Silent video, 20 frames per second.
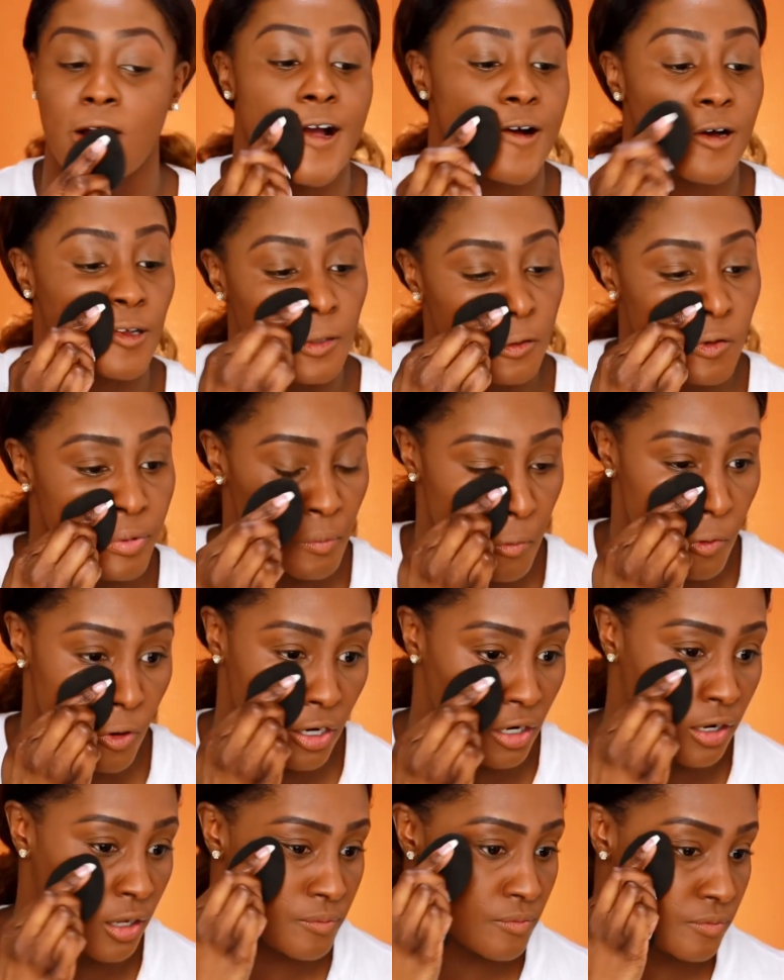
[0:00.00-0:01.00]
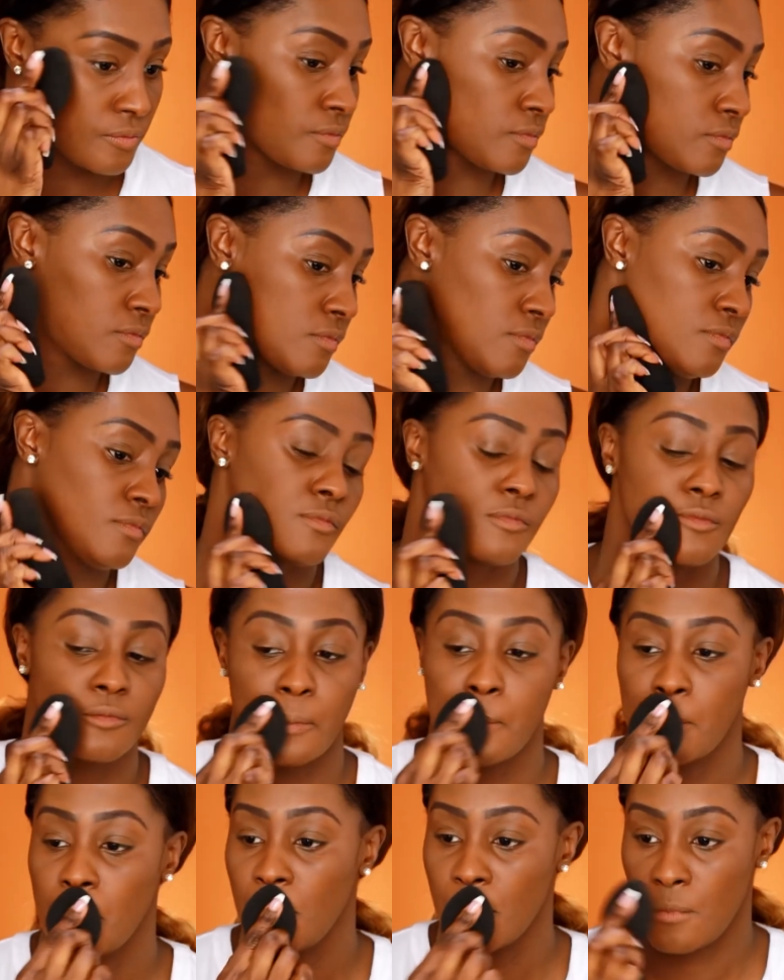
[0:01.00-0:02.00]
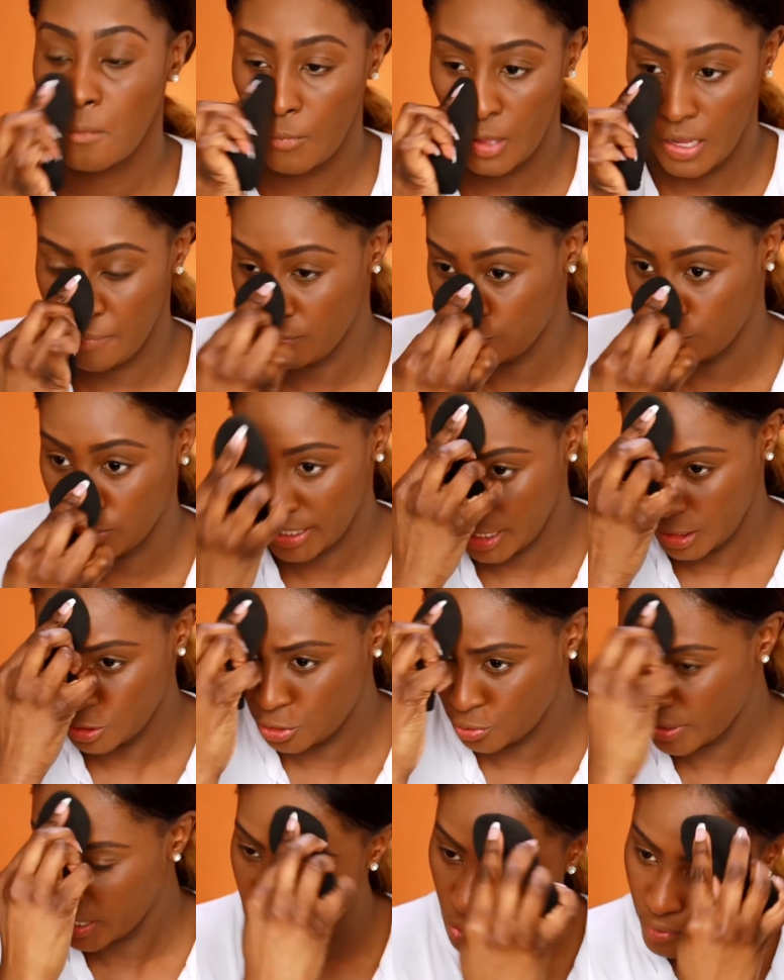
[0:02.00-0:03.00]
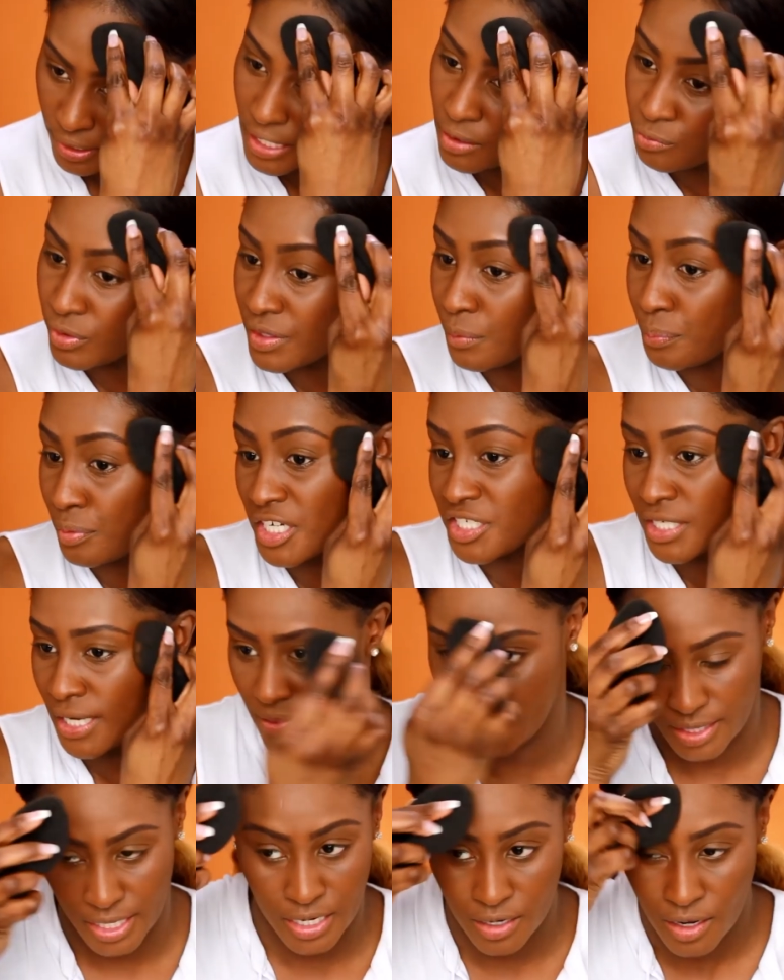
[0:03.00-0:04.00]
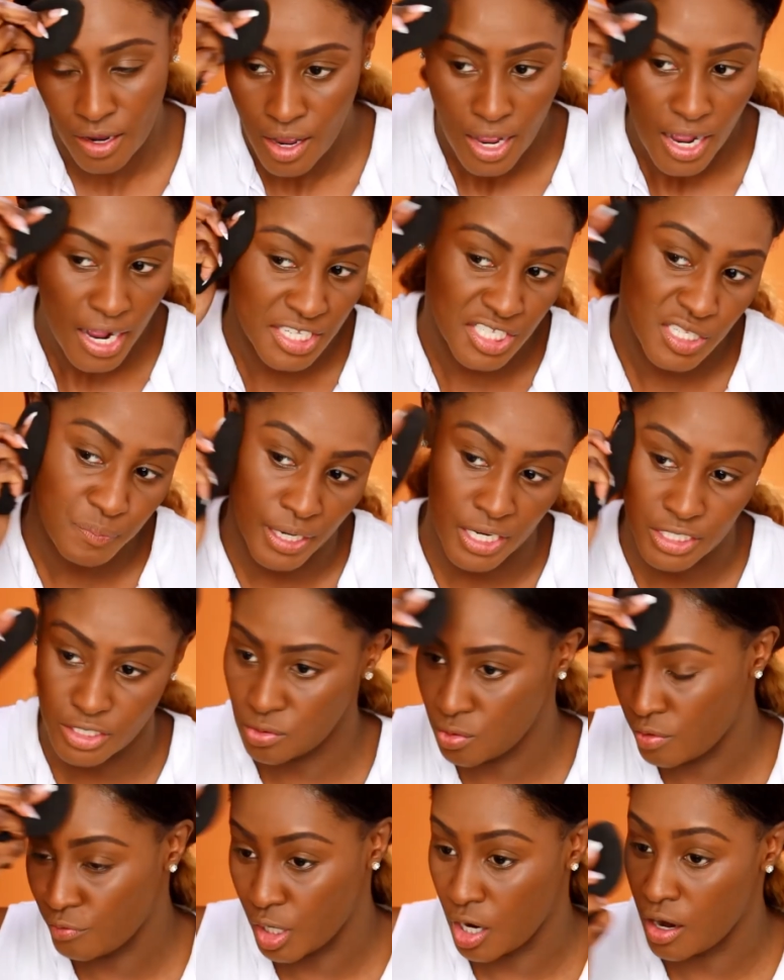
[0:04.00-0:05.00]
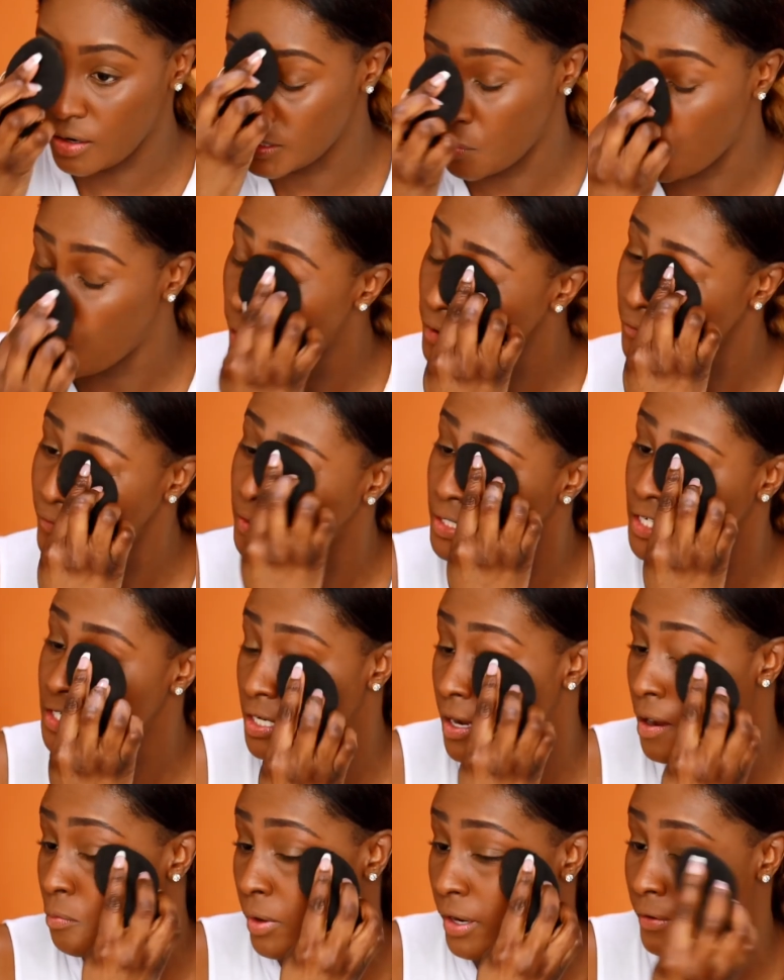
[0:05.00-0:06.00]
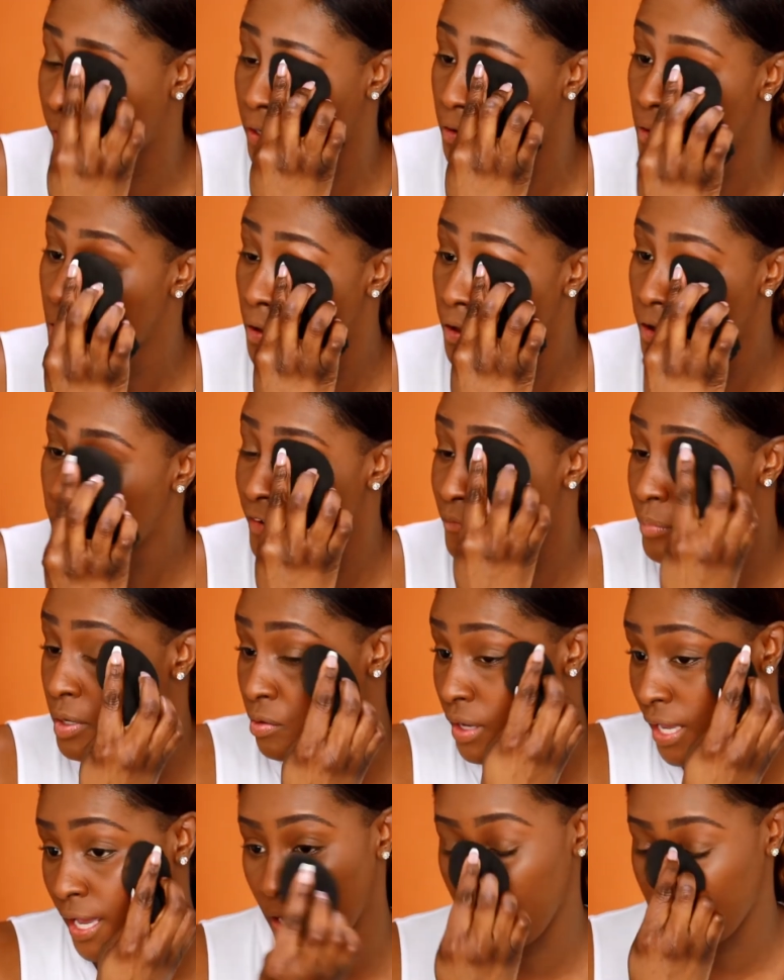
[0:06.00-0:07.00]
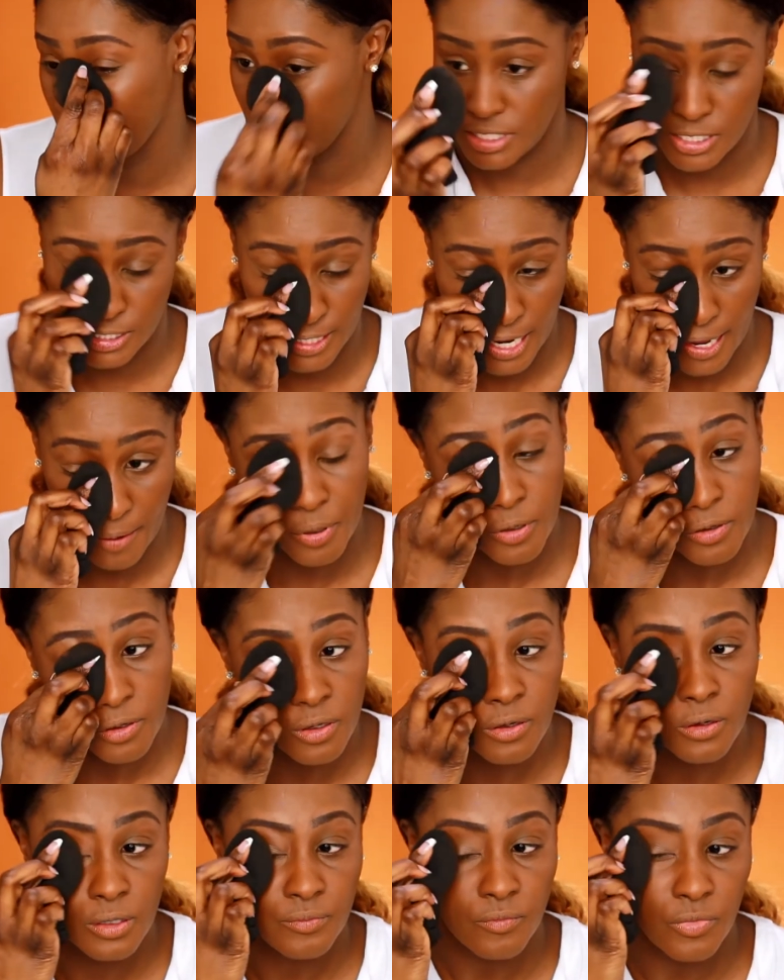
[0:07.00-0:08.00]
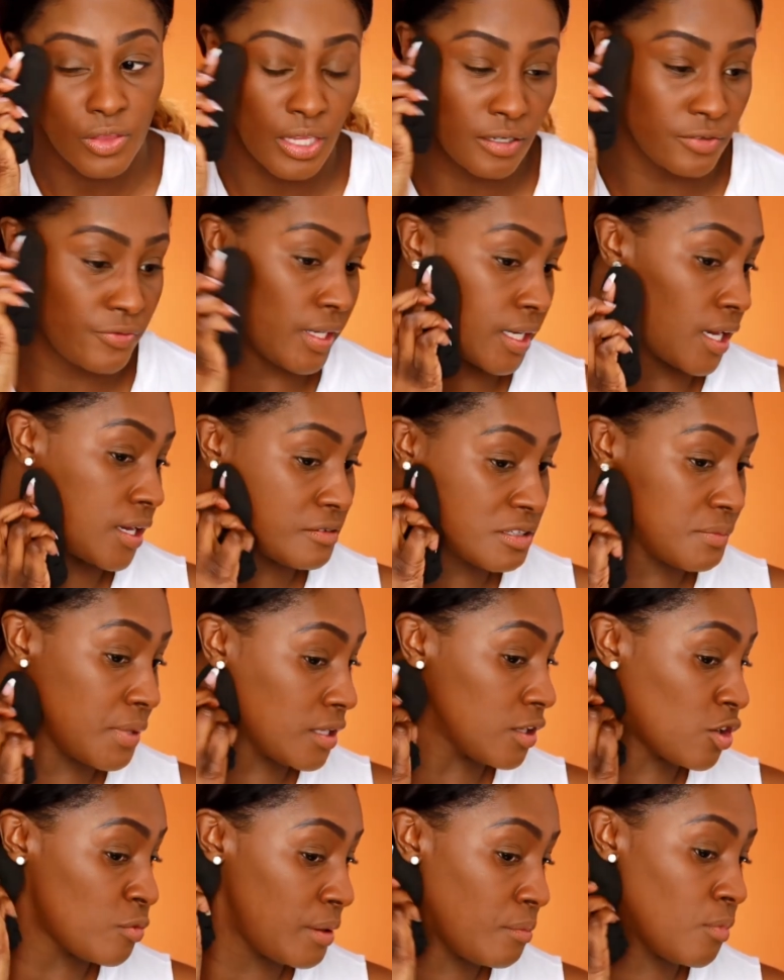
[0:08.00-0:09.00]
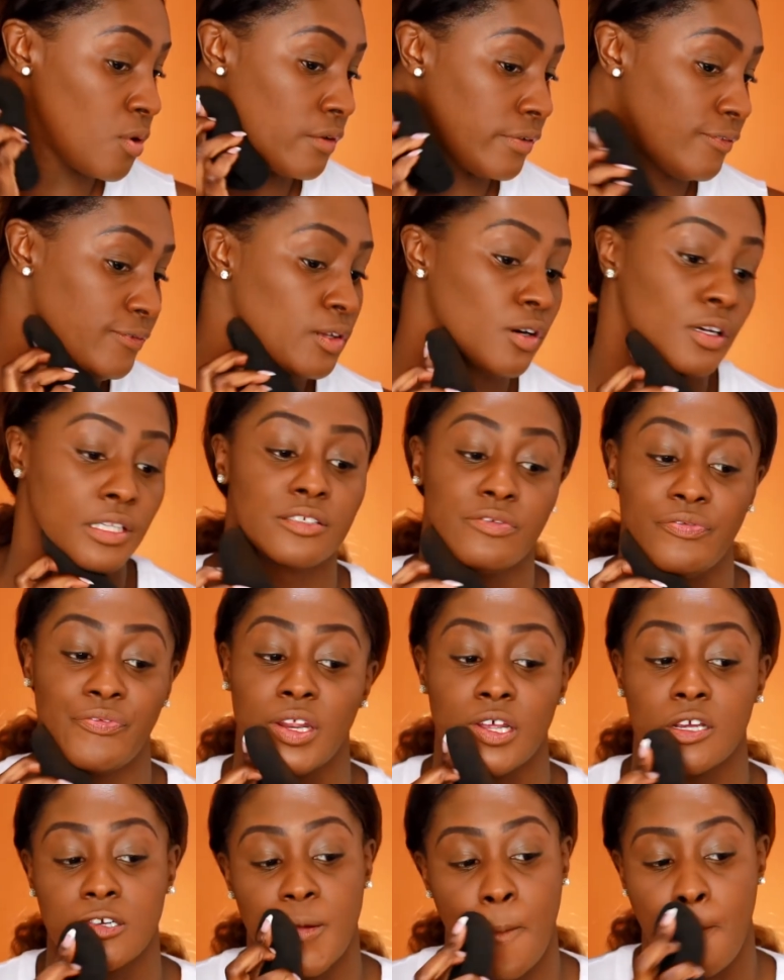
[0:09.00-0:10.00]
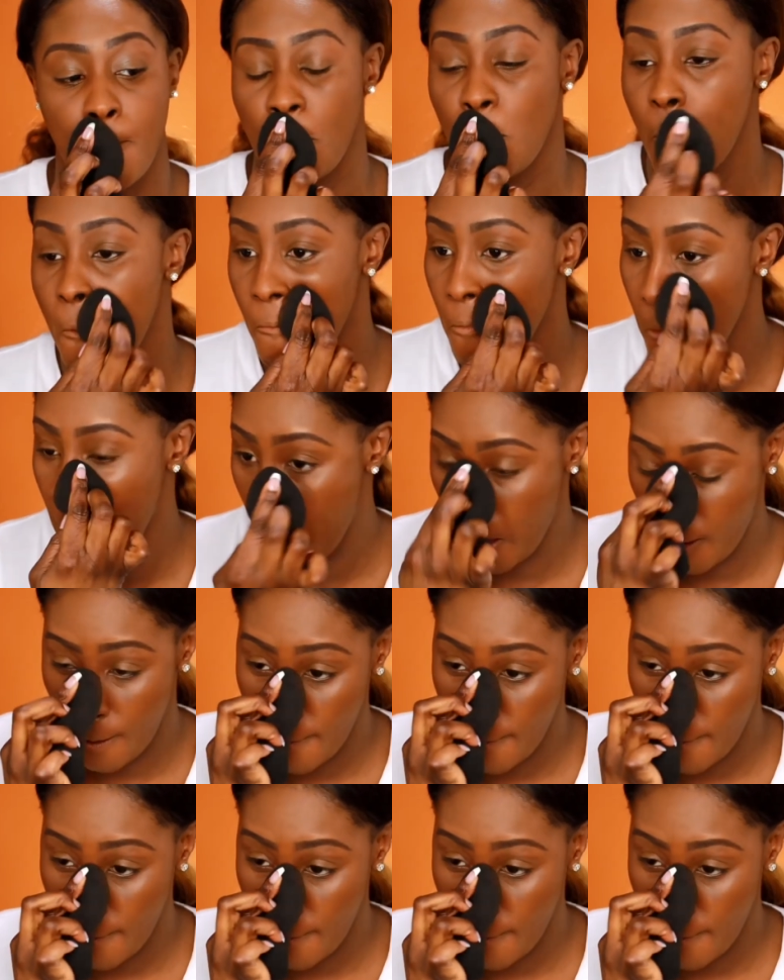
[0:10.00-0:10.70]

And then, to be honest with you, I like to add a little bit of oil to this just to kind of soften it up a little bit because it can go on very